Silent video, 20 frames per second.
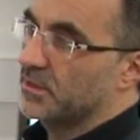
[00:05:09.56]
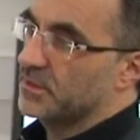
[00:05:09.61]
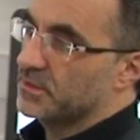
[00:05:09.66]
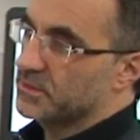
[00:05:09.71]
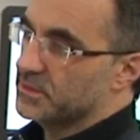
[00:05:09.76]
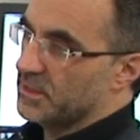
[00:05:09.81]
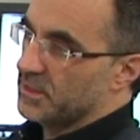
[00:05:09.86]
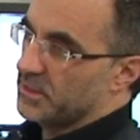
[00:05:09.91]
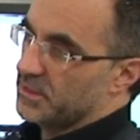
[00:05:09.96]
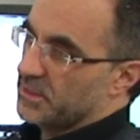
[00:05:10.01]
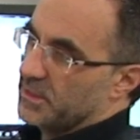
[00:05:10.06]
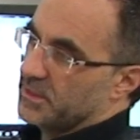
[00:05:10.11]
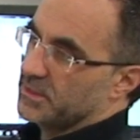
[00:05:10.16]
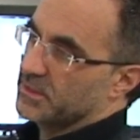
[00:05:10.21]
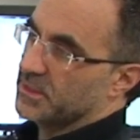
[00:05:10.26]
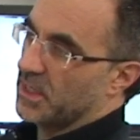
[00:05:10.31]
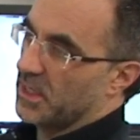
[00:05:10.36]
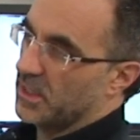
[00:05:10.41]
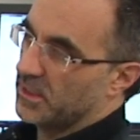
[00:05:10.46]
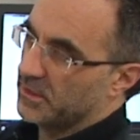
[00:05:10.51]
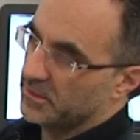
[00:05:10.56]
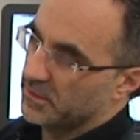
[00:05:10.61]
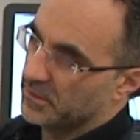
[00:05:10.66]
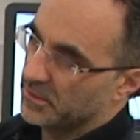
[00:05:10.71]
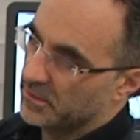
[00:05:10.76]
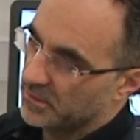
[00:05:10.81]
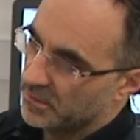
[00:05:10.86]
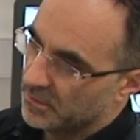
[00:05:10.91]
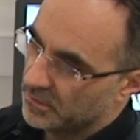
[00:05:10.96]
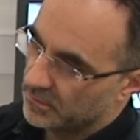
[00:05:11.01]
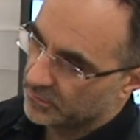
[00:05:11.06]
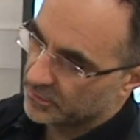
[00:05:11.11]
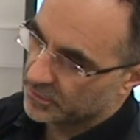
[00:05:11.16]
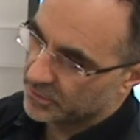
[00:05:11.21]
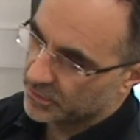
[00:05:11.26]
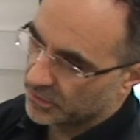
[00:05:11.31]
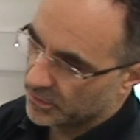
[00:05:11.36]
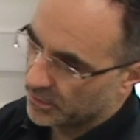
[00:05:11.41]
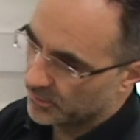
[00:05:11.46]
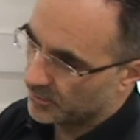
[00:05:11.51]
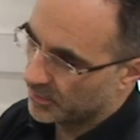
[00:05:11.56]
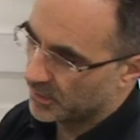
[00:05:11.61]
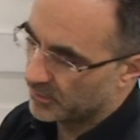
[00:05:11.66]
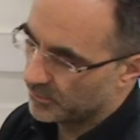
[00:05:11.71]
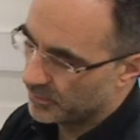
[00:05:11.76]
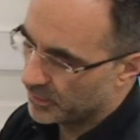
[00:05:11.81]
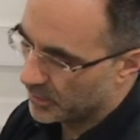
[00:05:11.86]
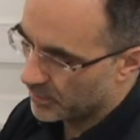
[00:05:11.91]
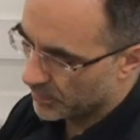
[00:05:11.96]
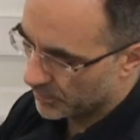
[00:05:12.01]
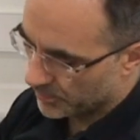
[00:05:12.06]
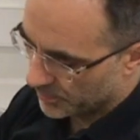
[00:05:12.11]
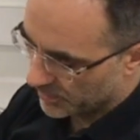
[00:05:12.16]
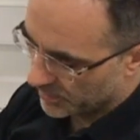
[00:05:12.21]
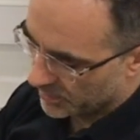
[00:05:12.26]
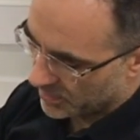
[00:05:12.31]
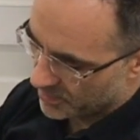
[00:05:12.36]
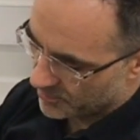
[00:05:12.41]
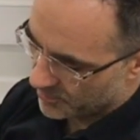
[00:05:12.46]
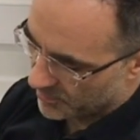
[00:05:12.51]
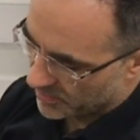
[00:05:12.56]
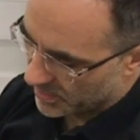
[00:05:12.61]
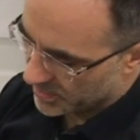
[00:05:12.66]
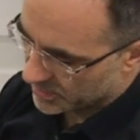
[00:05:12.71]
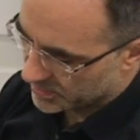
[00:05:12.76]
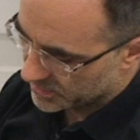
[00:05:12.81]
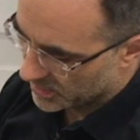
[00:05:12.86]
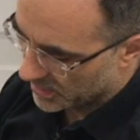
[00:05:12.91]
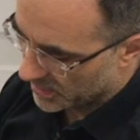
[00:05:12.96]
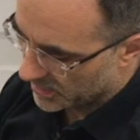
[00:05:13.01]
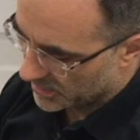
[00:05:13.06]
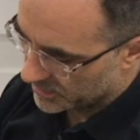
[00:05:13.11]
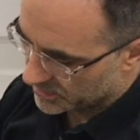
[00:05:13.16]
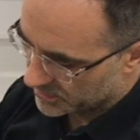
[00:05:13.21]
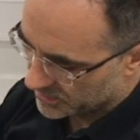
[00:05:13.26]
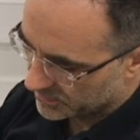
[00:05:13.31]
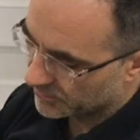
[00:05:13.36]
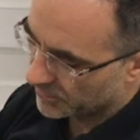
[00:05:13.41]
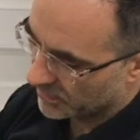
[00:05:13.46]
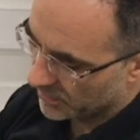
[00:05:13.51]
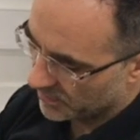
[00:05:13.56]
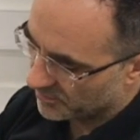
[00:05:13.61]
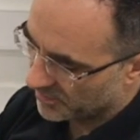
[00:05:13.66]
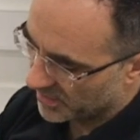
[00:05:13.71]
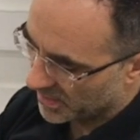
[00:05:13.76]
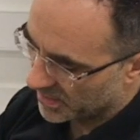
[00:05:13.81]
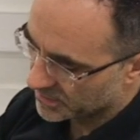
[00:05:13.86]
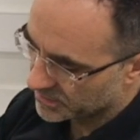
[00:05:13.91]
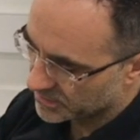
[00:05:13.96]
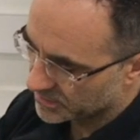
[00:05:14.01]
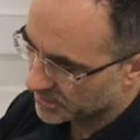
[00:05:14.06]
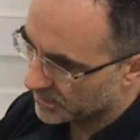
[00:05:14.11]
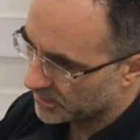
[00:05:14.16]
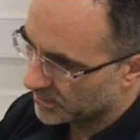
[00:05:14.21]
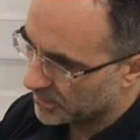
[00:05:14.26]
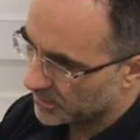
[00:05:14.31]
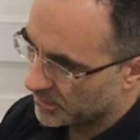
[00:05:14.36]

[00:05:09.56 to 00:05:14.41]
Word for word: A CT scan We'll show you a bit of both, but an MRI scan is the very best